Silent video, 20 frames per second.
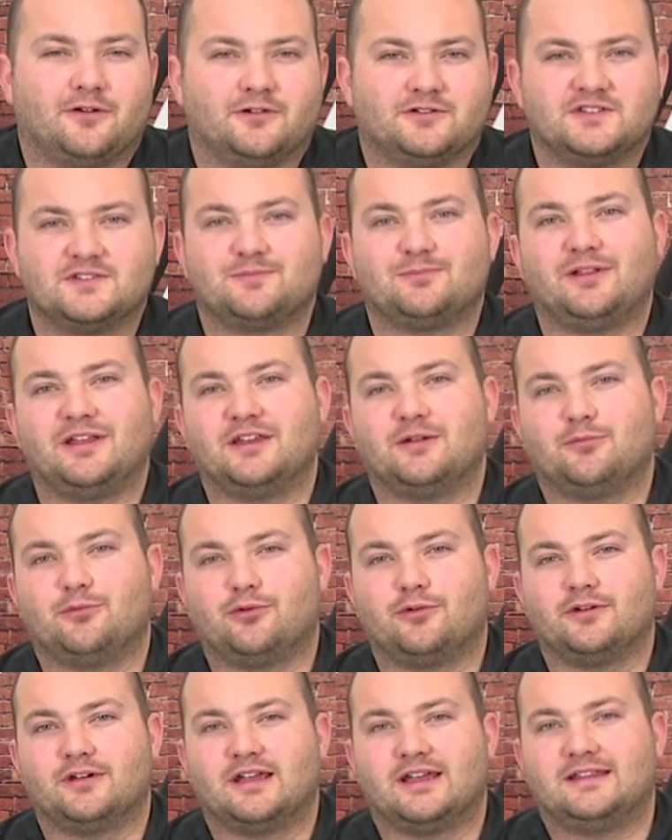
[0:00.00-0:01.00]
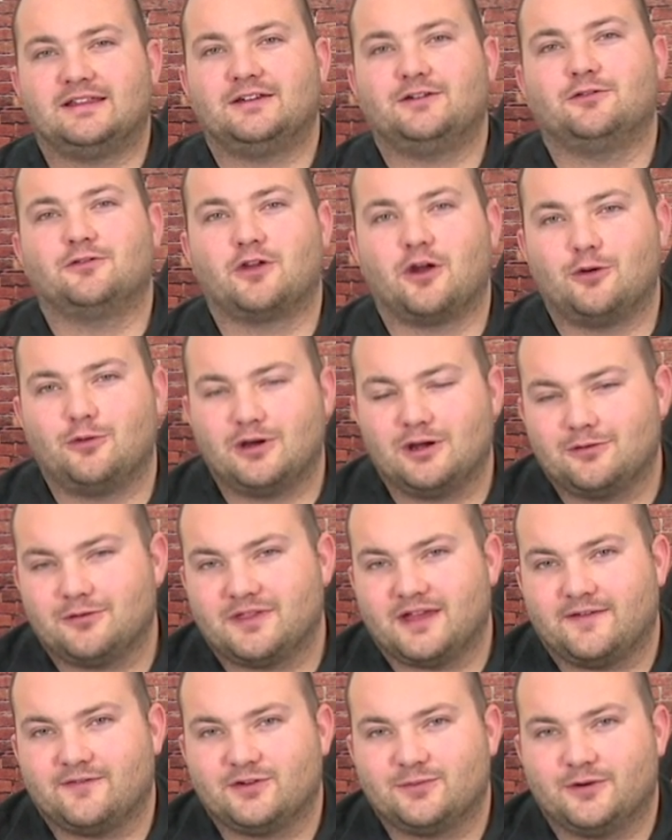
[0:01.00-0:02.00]
are just plain and boring, and they don't go well with
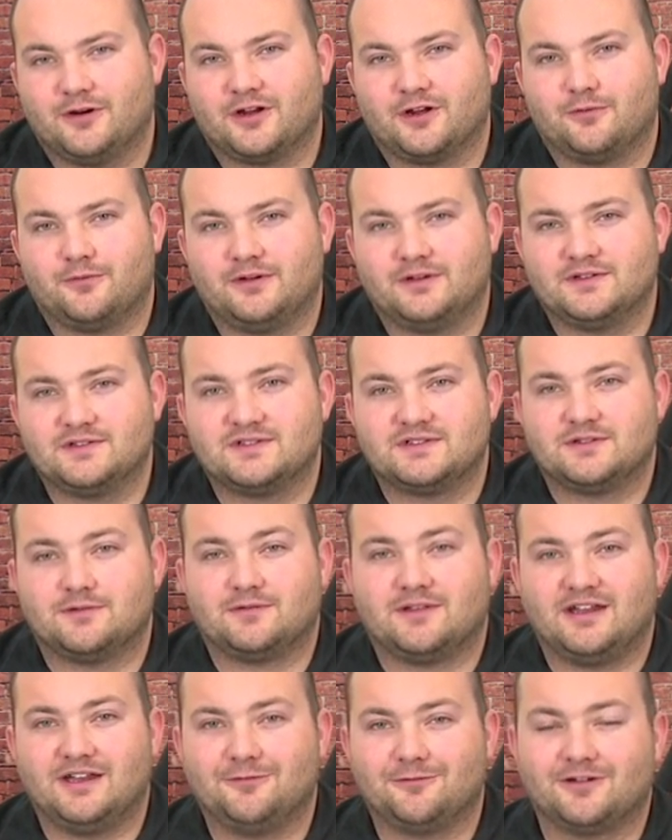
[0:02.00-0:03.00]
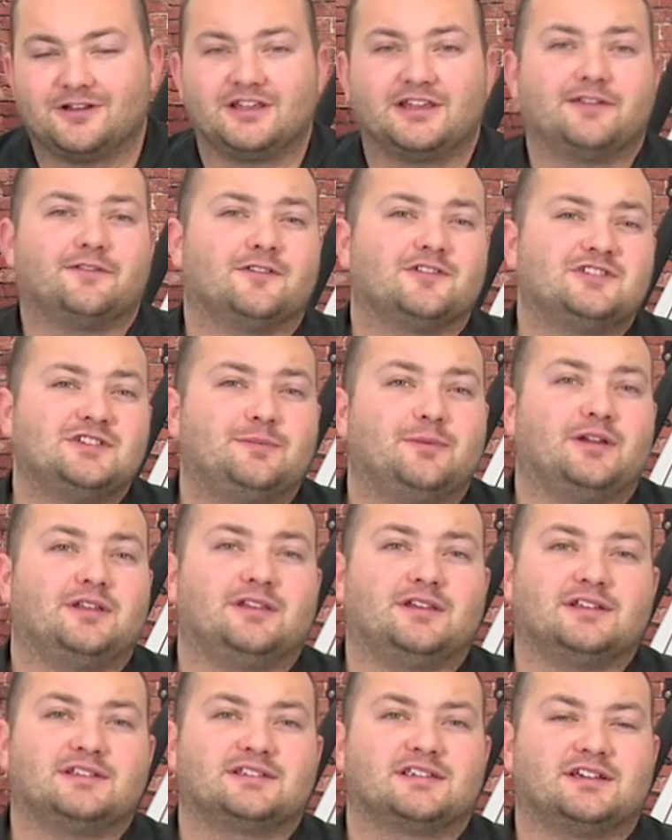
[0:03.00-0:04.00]
aftermarket wheels, so today we're going to give our Jeep a
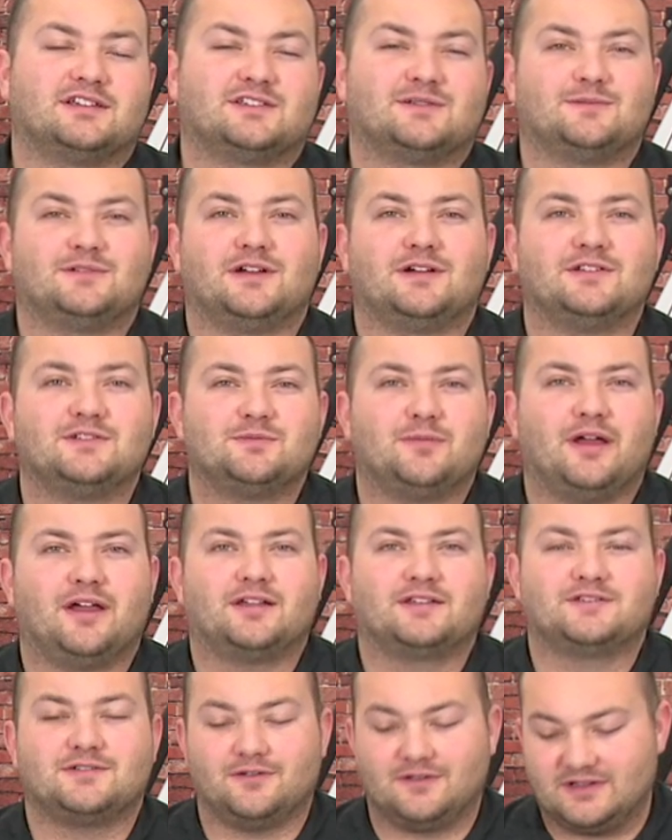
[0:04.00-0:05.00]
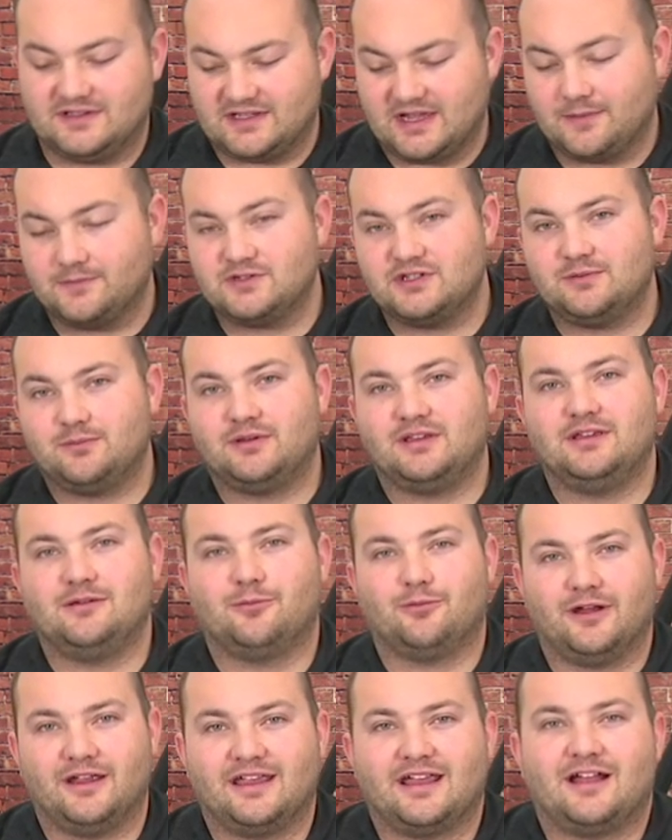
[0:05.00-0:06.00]
nice custom touch by installing these M G P
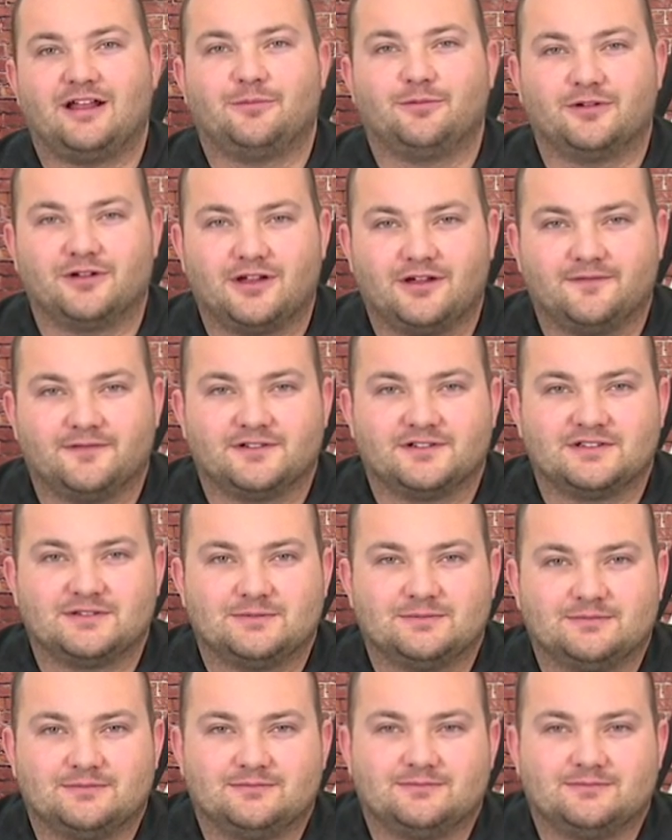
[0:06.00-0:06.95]
brake caliper covers.